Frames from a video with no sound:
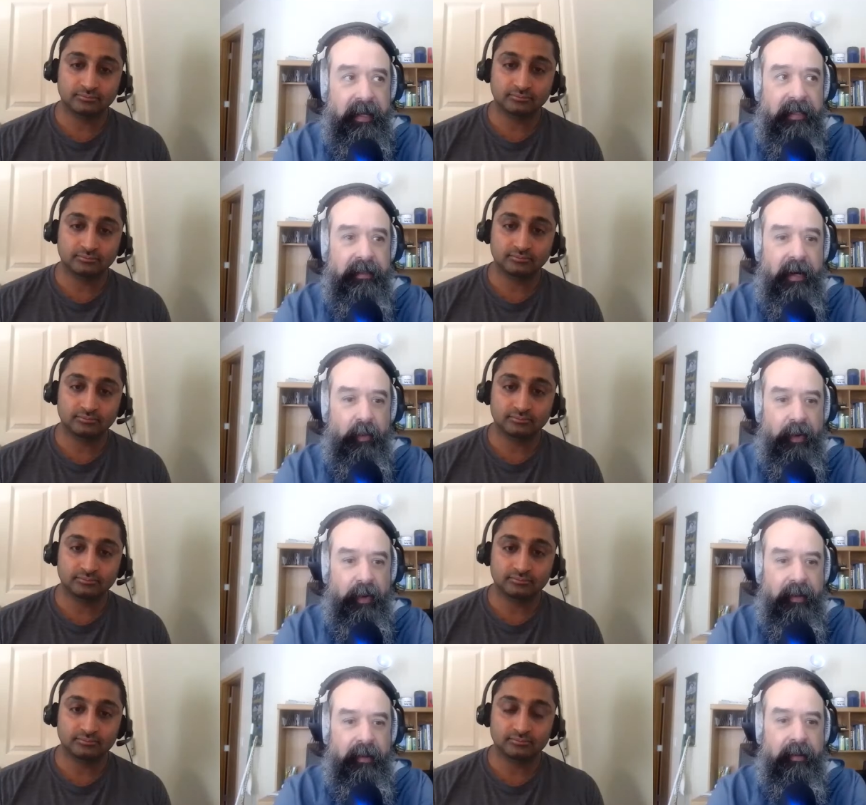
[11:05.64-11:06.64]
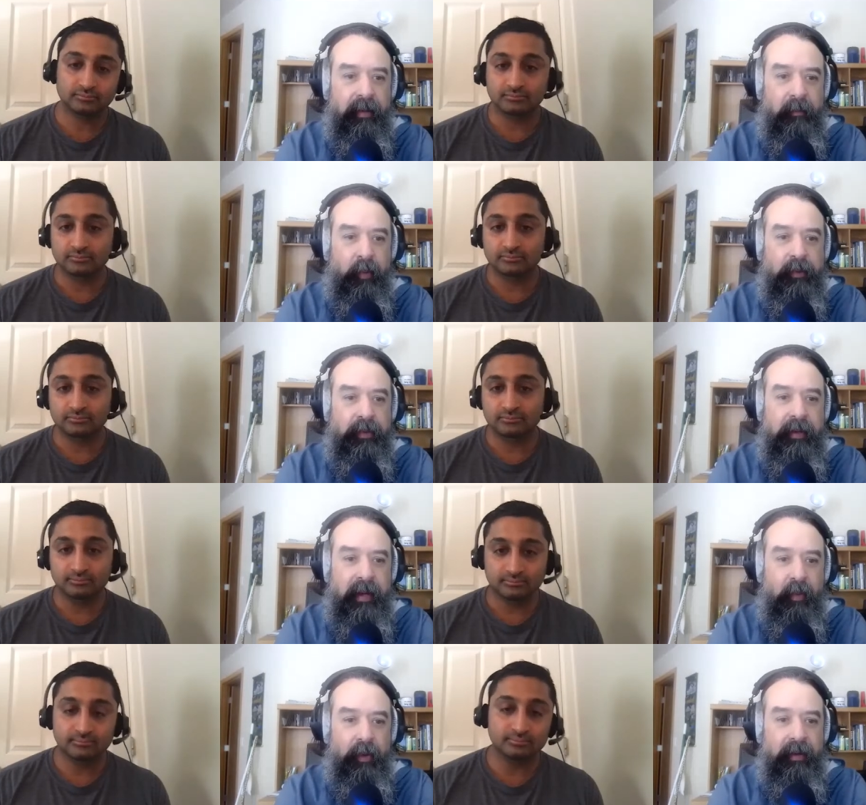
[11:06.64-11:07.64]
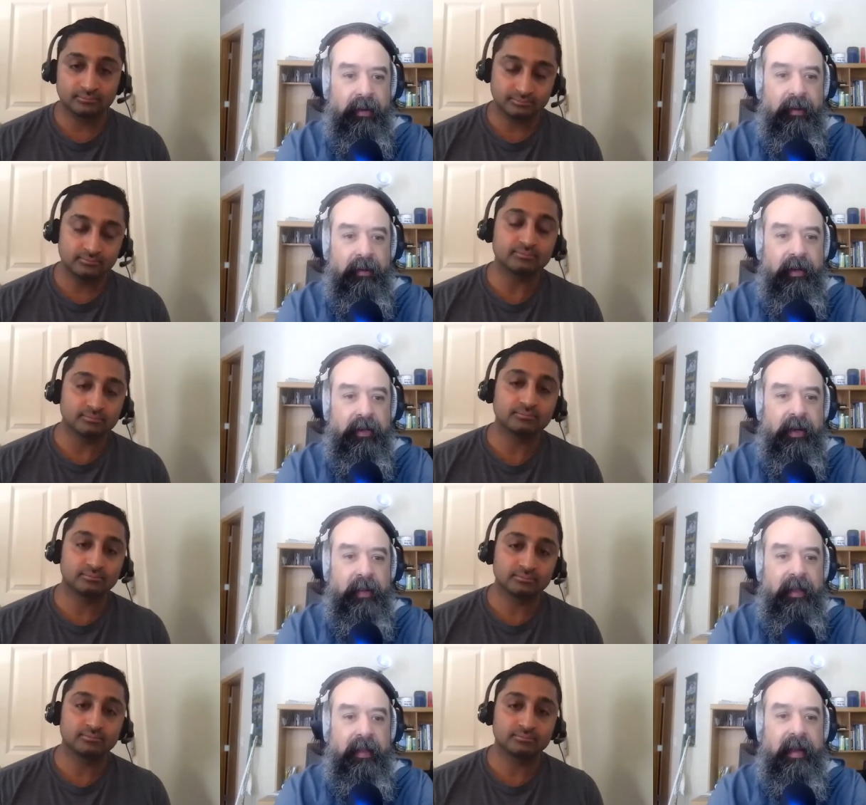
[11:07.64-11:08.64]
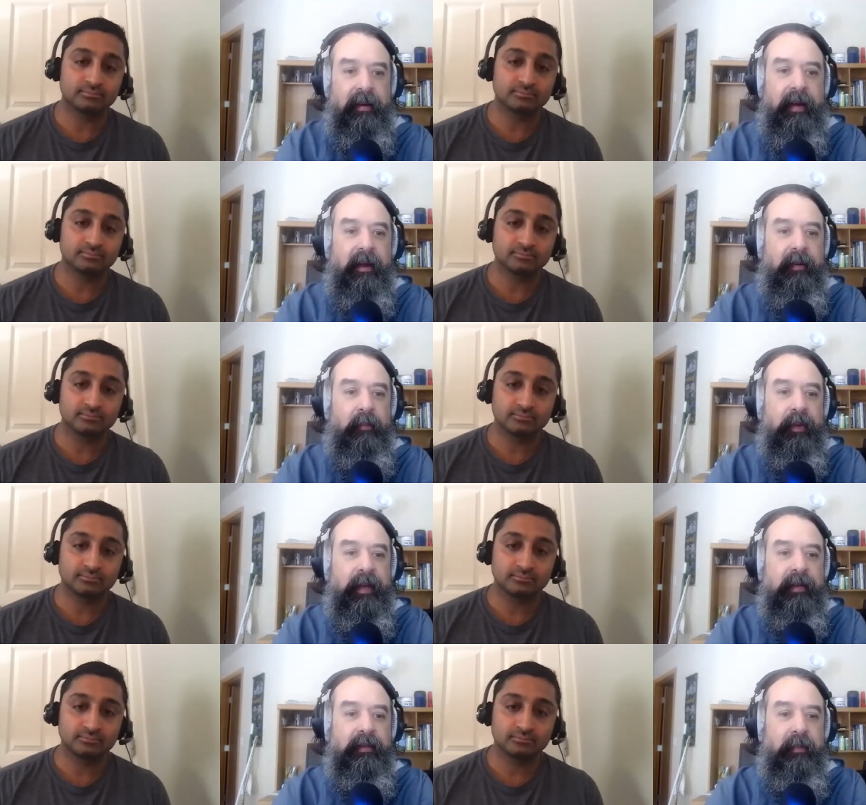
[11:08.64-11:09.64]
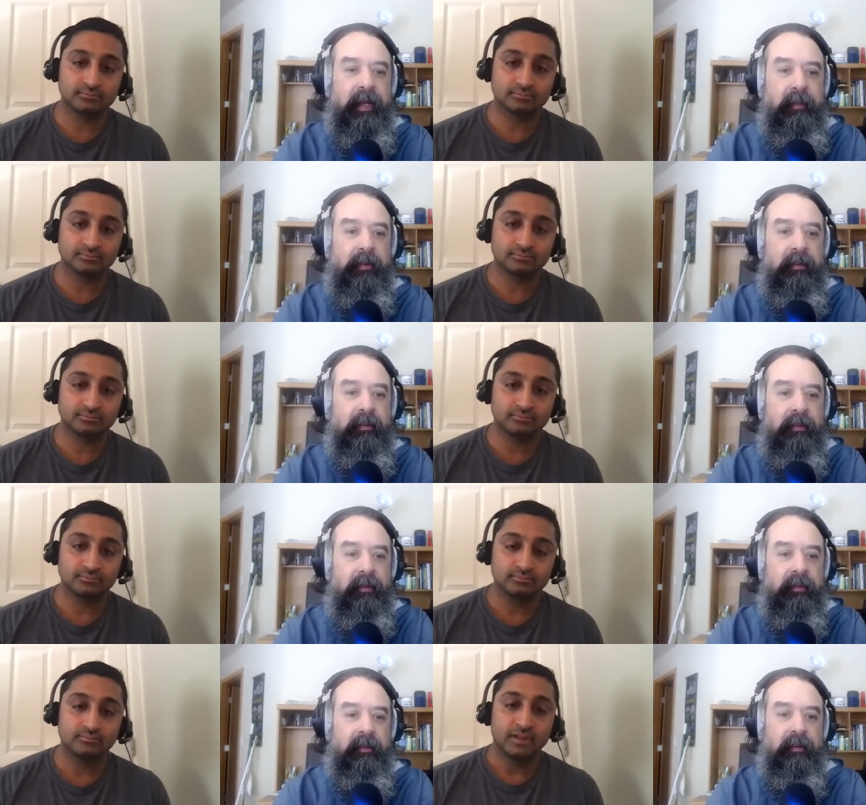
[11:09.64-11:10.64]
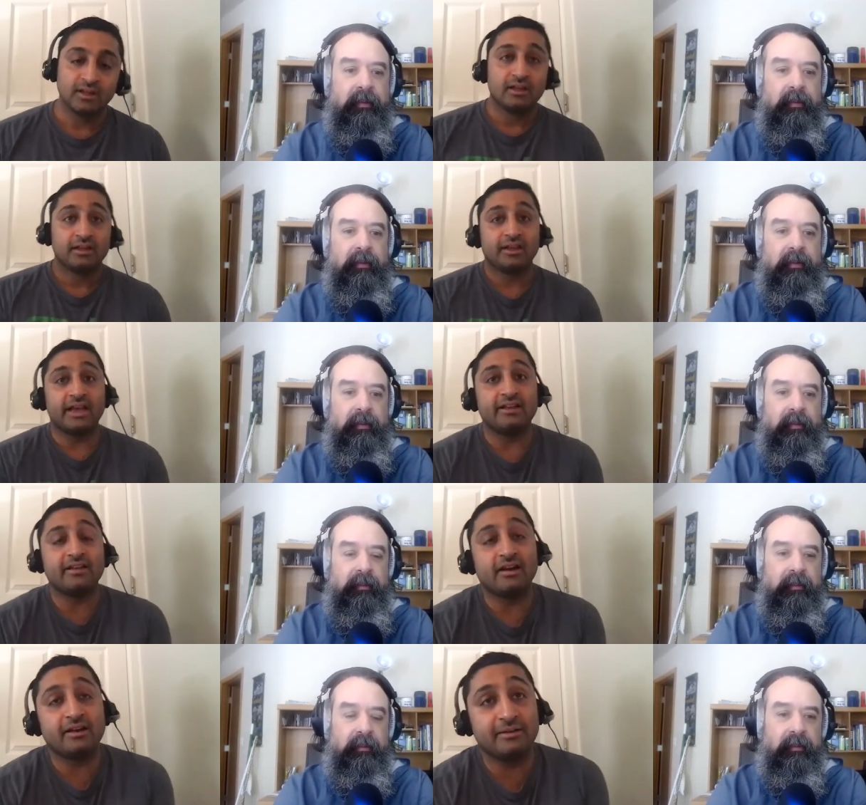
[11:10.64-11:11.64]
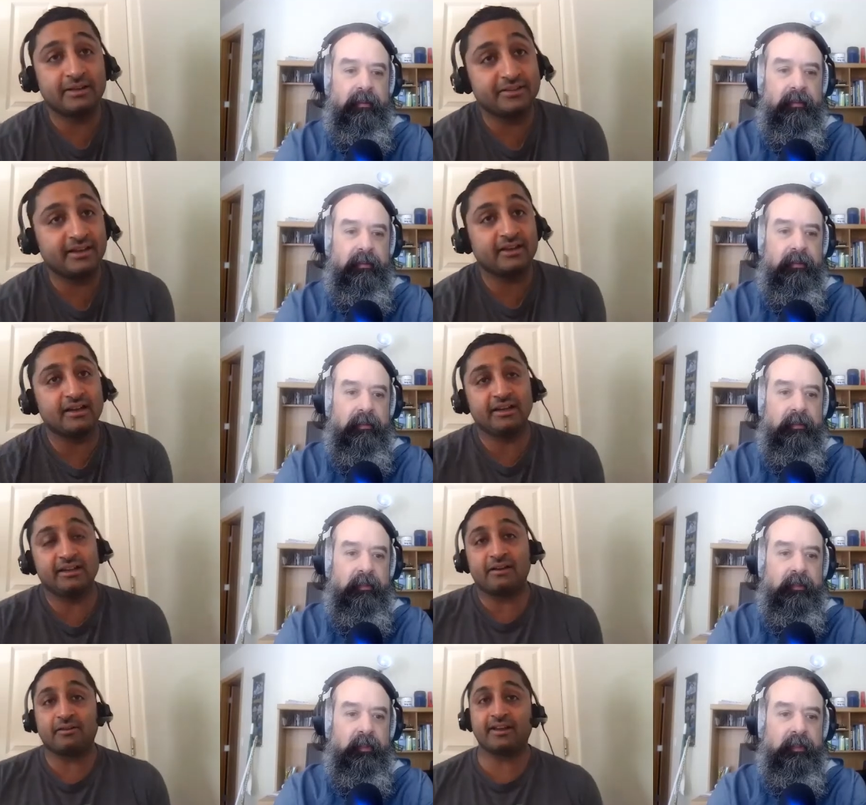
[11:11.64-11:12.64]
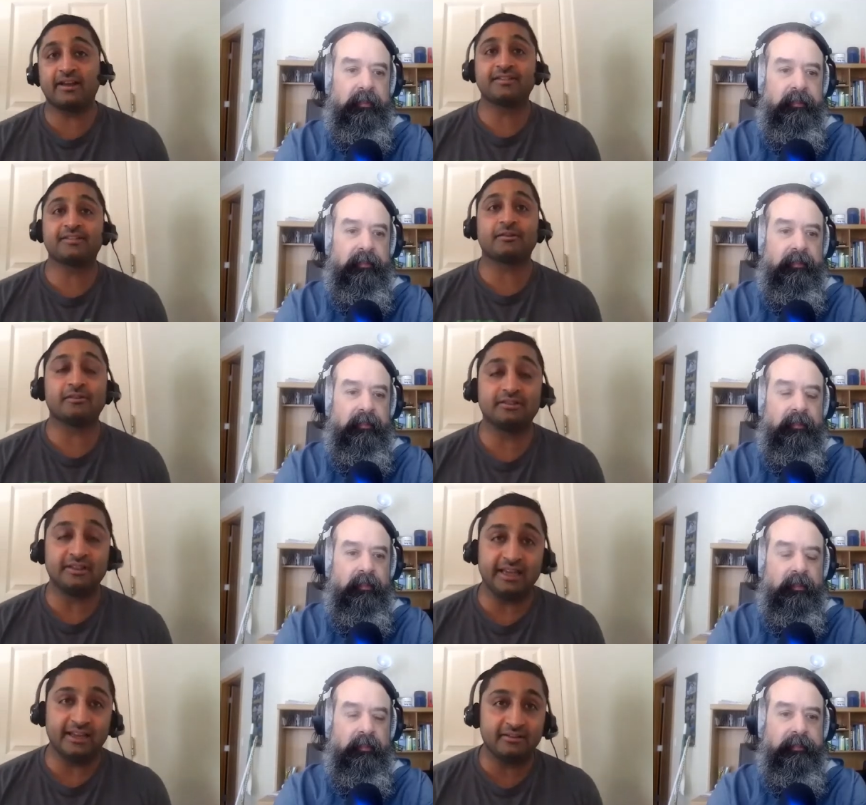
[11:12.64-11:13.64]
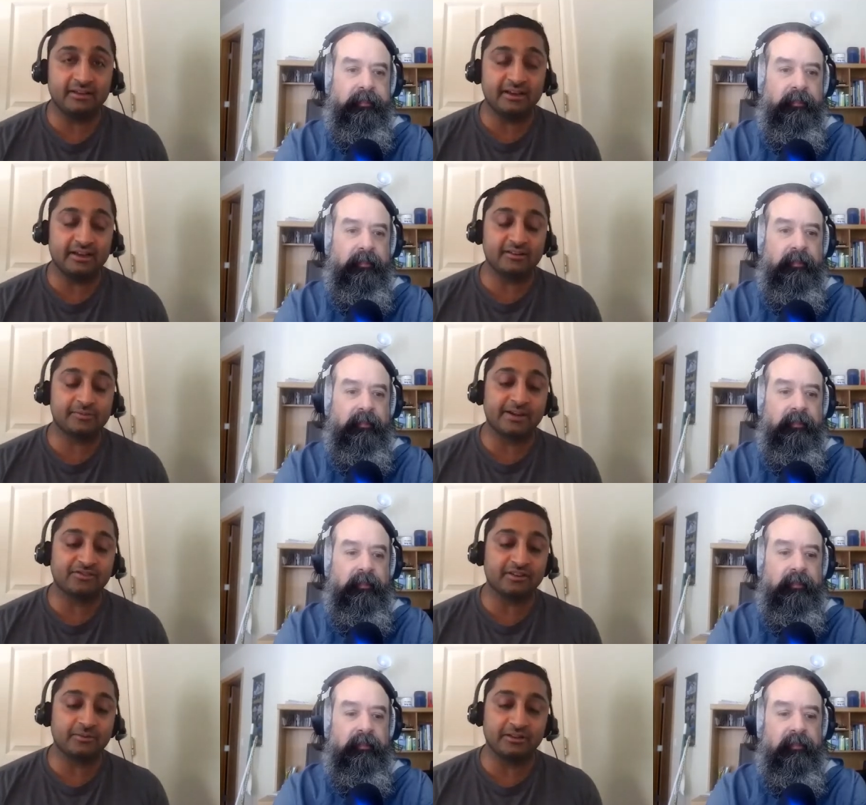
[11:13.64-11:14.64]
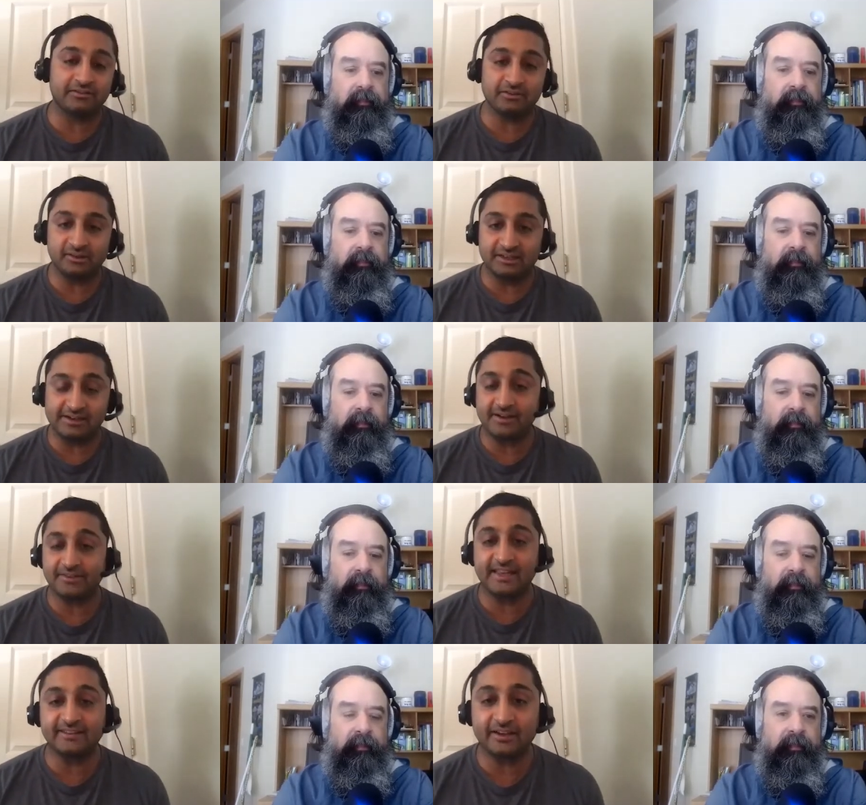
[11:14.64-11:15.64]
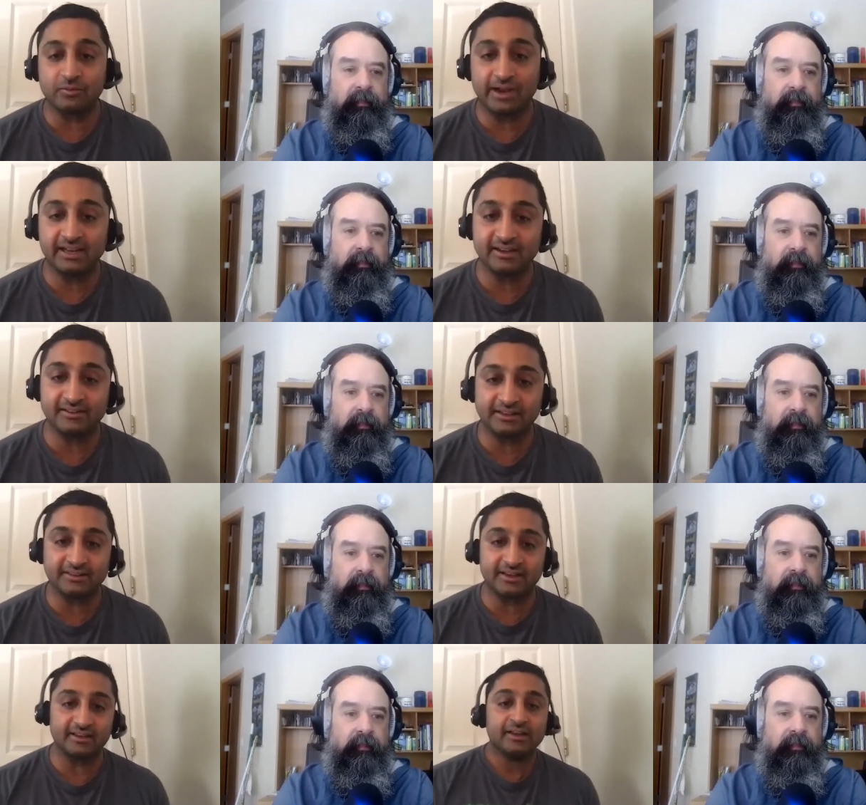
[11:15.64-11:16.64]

Speaker 1: is networking, the importance of networking. Can you talk about that, how important that is to people?
Speaker 2: Yeah, no, I think networking is certainly, especially when you do it in an authentic way. I think the